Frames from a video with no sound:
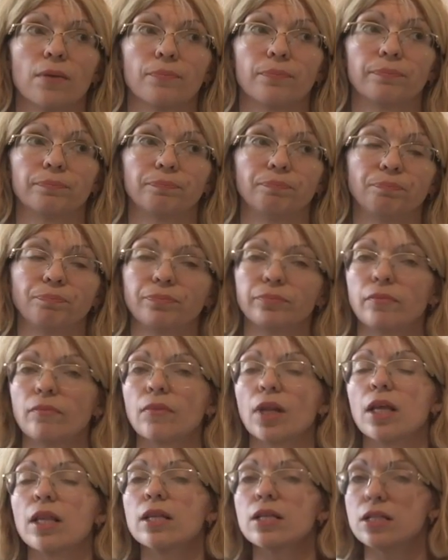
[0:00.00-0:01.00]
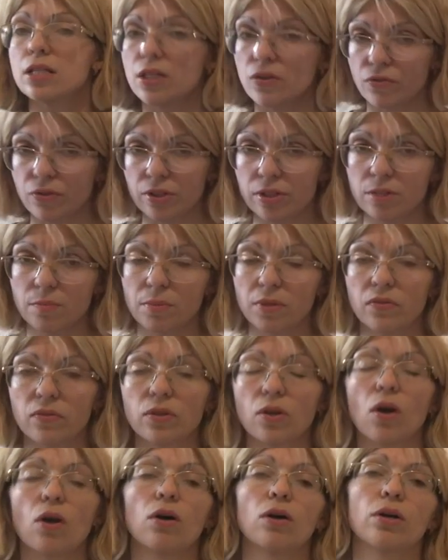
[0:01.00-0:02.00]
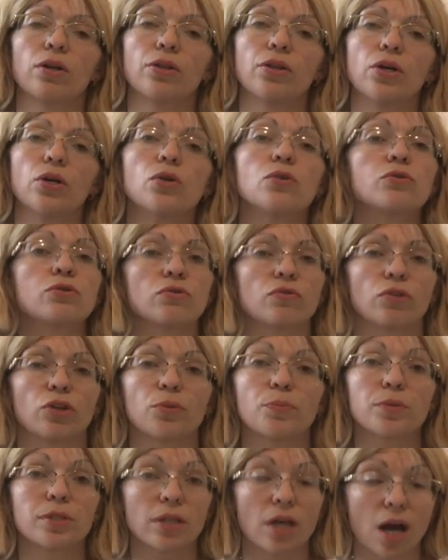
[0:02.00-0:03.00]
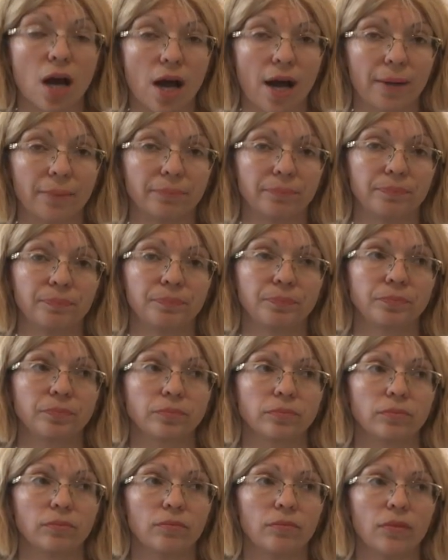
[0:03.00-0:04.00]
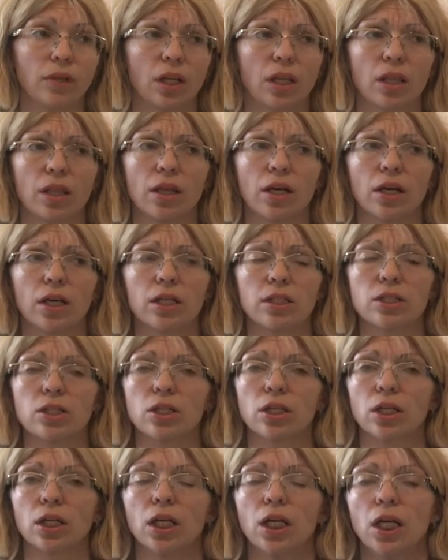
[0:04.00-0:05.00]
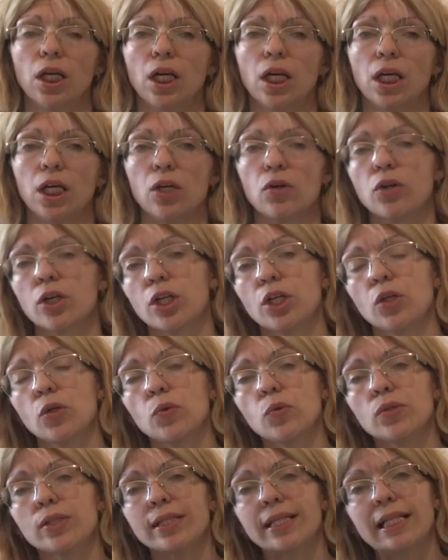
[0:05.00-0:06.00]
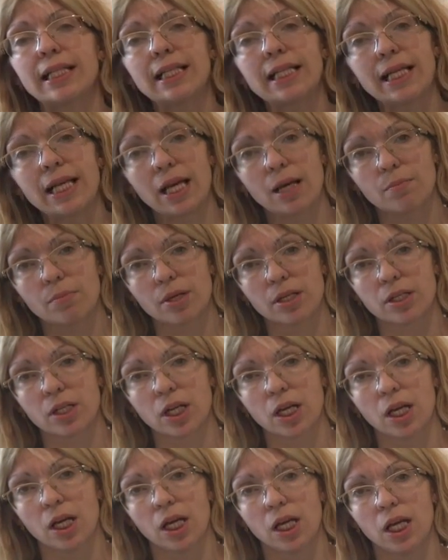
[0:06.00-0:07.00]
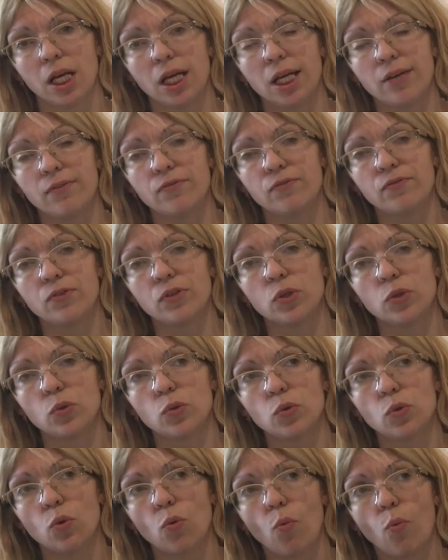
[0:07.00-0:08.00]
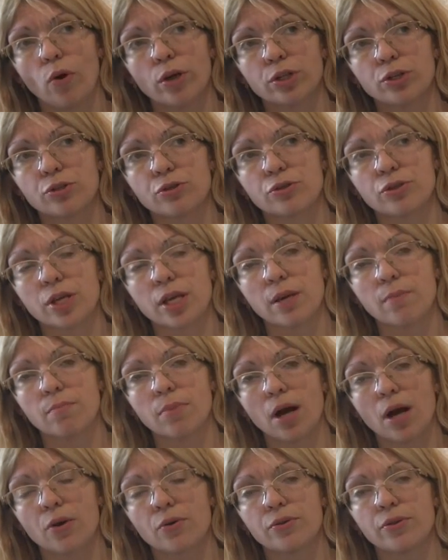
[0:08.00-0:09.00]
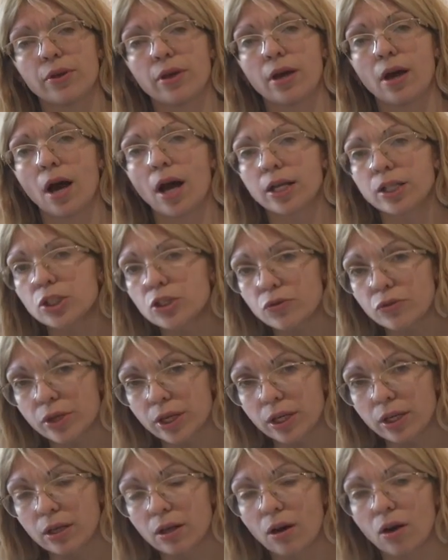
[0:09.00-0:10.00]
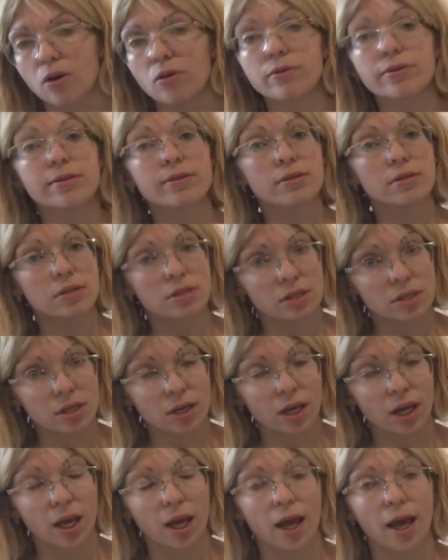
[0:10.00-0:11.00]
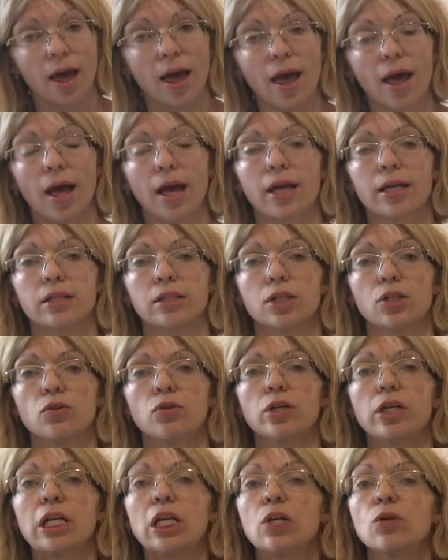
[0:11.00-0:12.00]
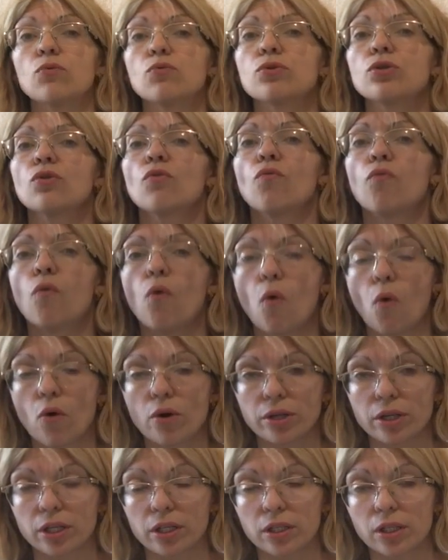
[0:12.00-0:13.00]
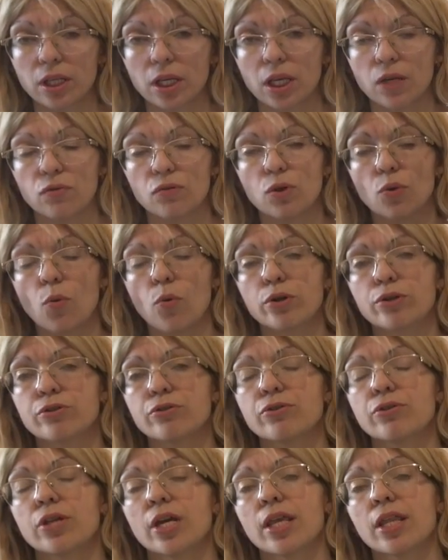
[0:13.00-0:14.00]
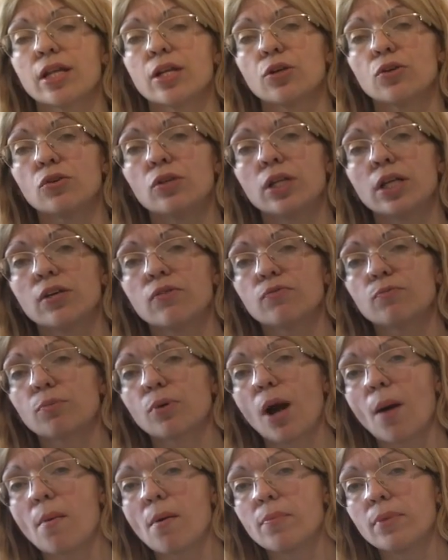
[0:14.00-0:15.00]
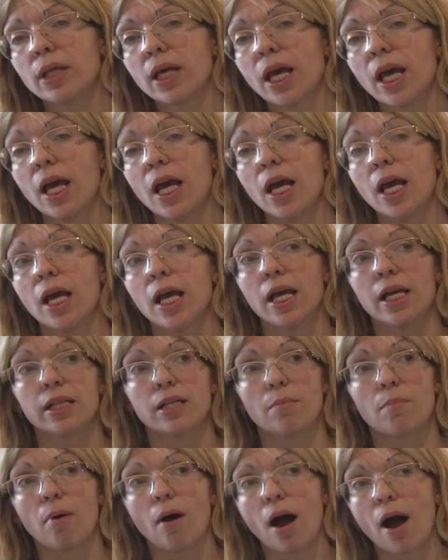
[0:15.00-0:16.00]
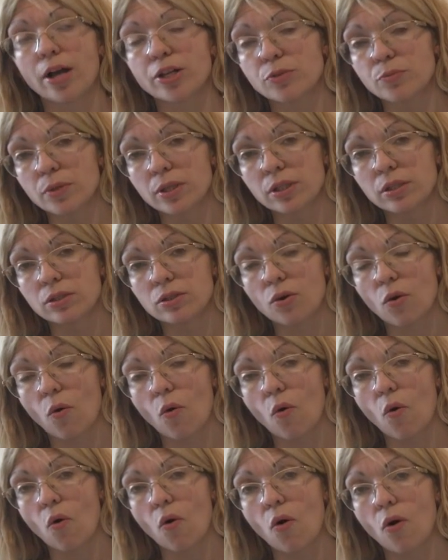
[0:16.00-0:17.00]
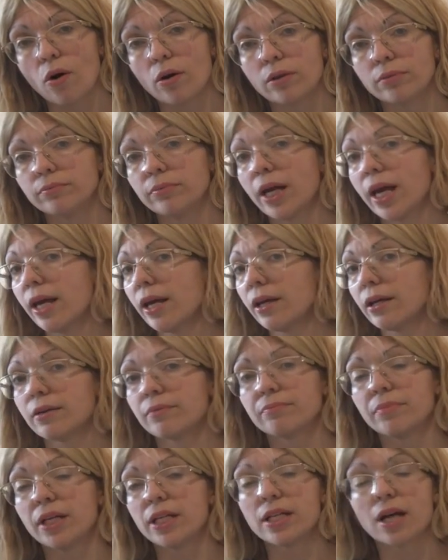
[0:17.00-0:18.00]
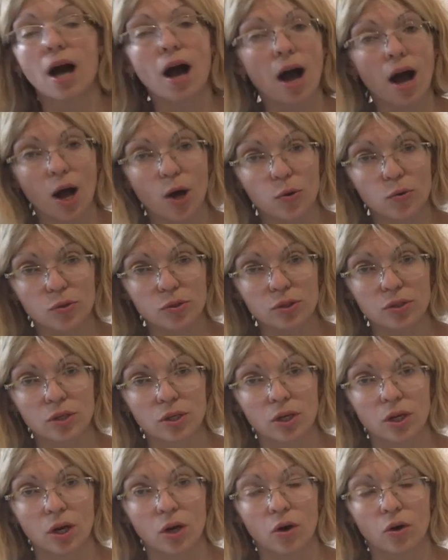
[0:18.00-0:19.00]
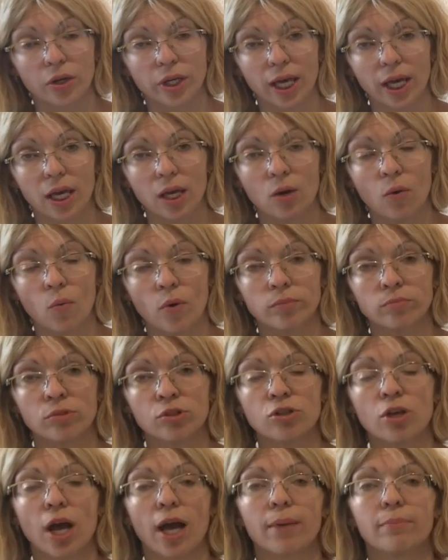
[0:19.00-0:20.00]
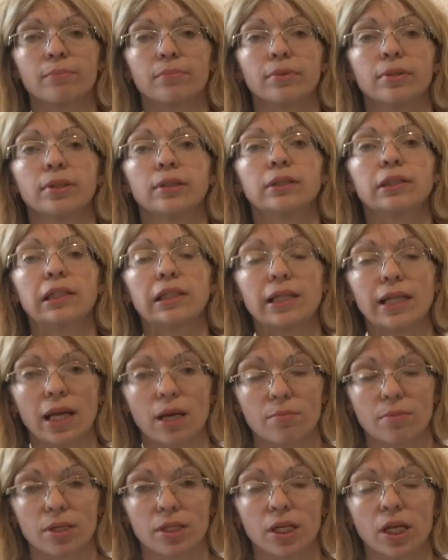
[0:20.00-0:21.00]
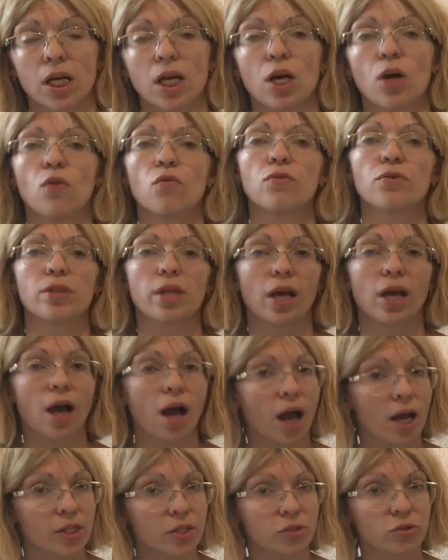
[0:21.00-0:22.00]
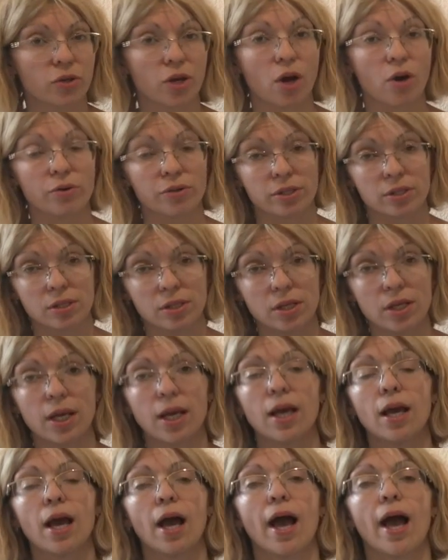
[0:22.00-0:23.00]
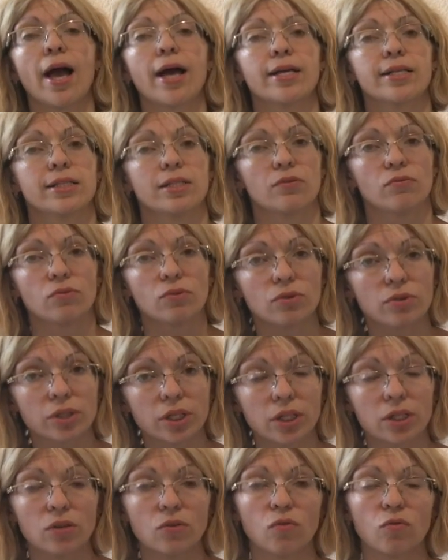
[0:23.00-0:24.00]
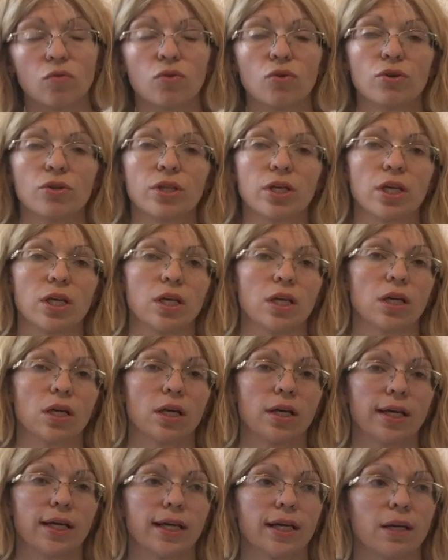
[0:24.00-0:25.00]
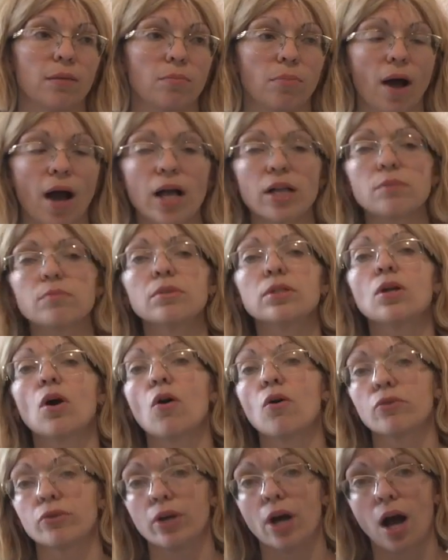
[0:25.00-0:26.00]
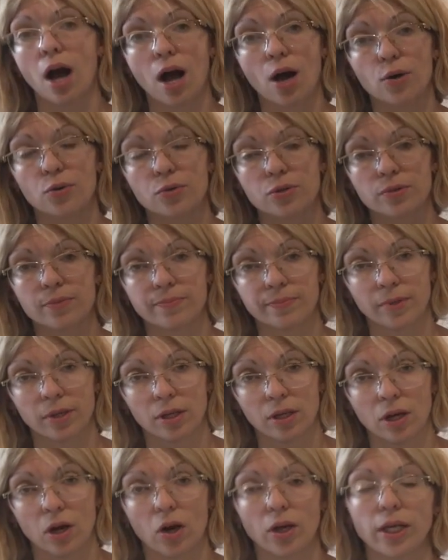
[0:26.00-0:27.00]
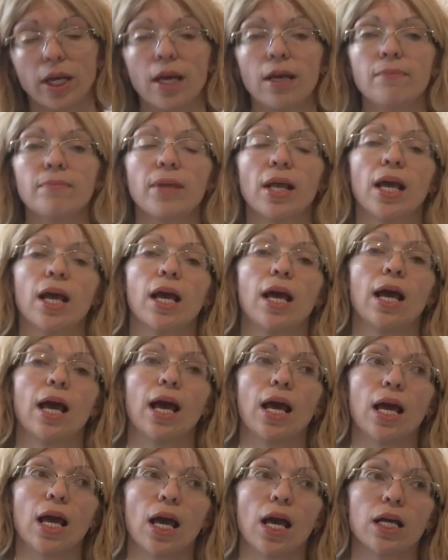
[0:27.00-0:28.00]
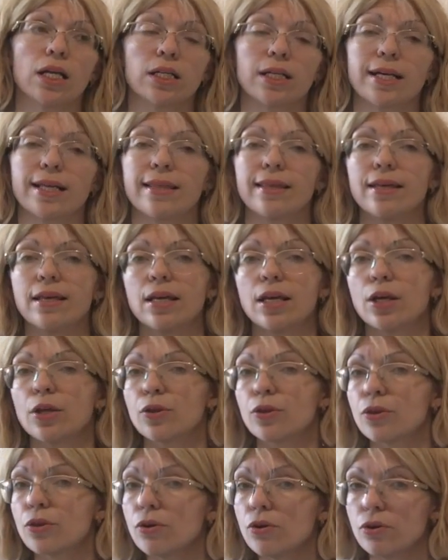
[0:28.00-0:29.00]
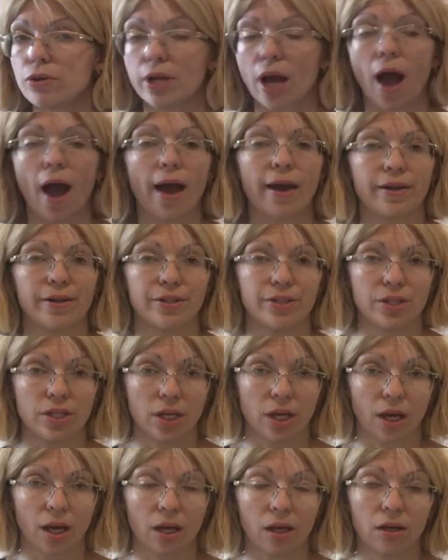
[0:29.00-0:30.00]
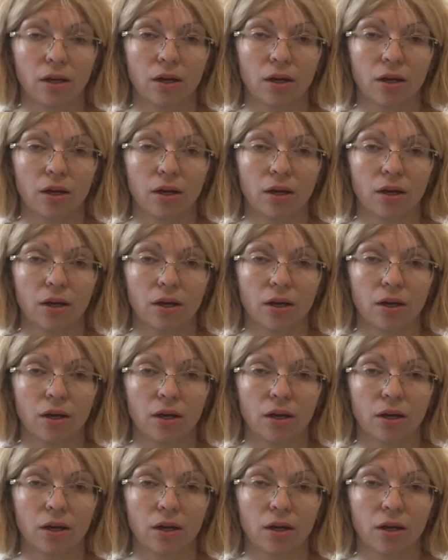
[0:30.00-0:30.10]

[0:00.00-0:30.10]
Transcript: the difference between all those verbs are that you can use leben if you want to say about the country or the city, and you can use wohnen if you want to say that you live probably in an apartment or in a house. Okay, one more time, leben for the country or the city, and the wohnen for the apartment or house. Okay, and the third idea